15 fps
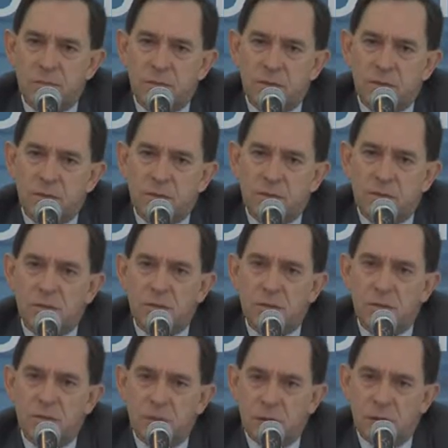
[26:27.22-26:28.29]
This
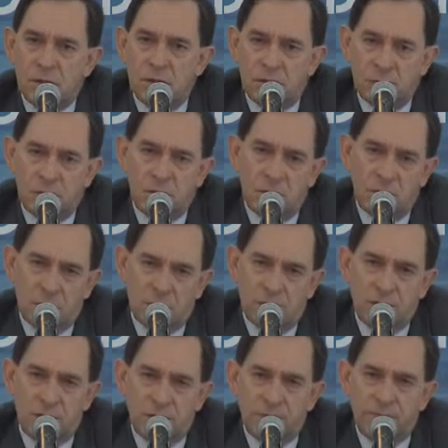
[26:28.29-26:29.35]
initiatives now
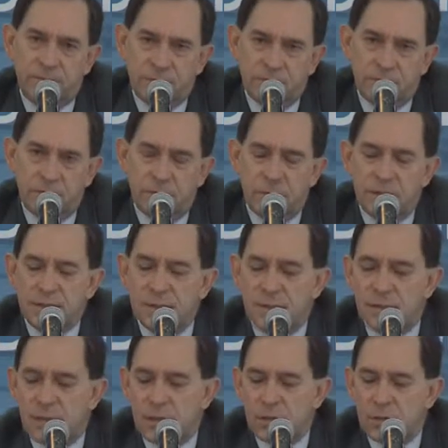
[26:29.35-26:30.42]
discuss a
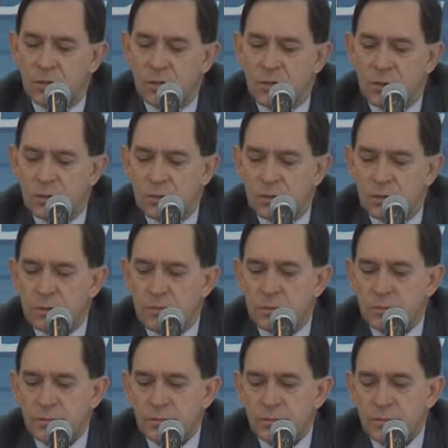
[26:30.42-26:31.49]

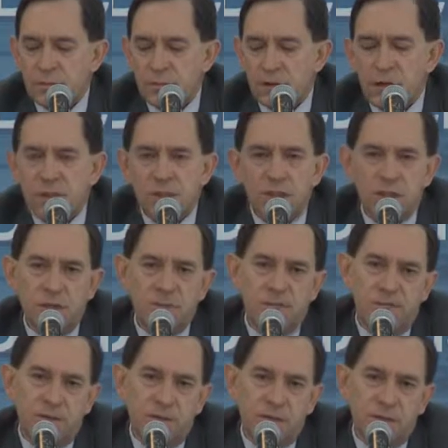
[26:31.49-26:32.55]
multidiscipline
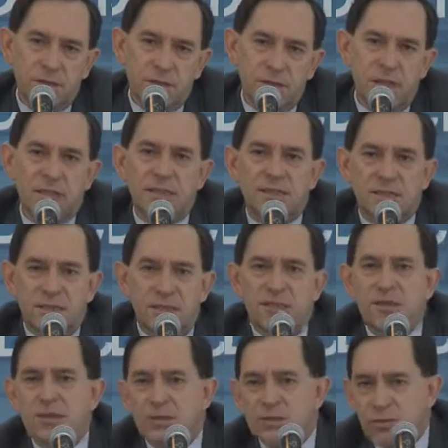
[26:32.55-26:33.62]
profiles, and
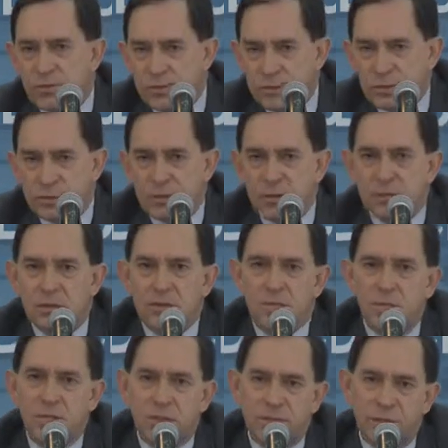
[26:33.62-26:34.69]
this
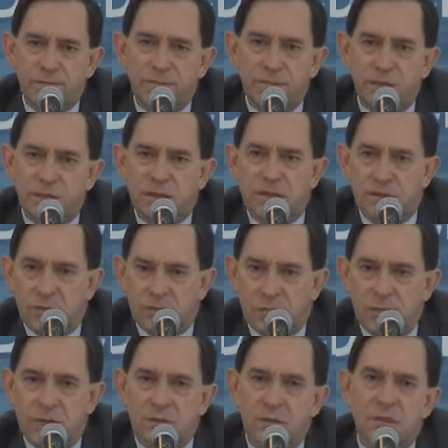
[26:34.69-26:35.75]
should
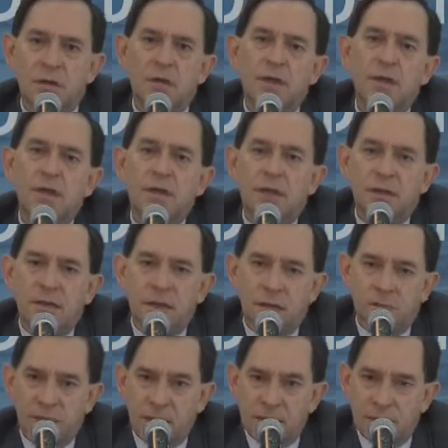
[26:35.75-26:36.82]
not be chief
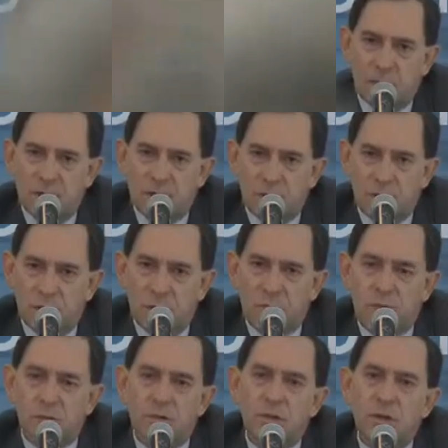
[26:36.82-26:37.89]
data science
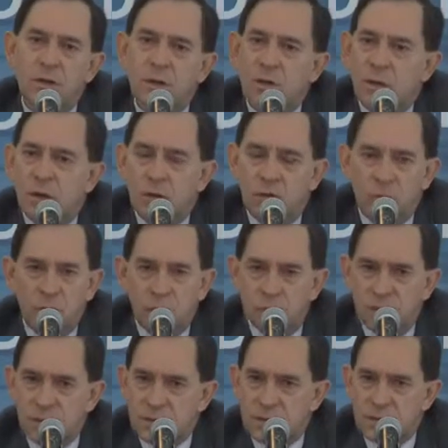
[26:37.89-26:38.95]
officers, but chief data
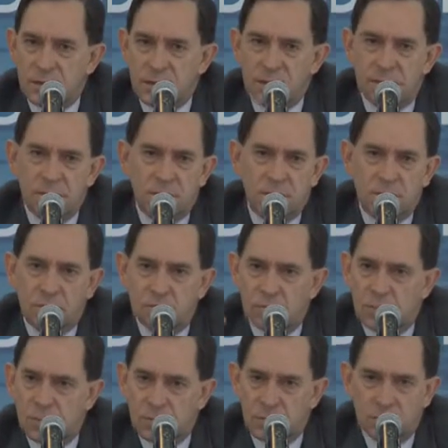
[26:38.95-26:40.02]
officers that should
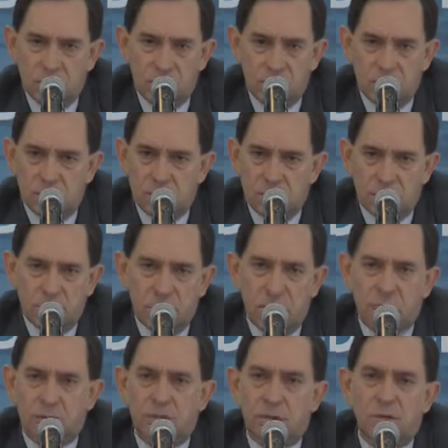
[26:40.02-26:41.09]
have in their team very
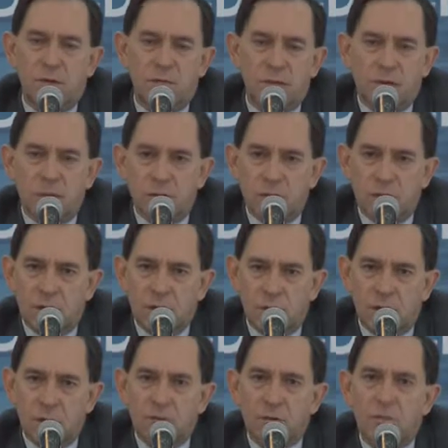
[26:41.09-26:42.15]
good statisticians,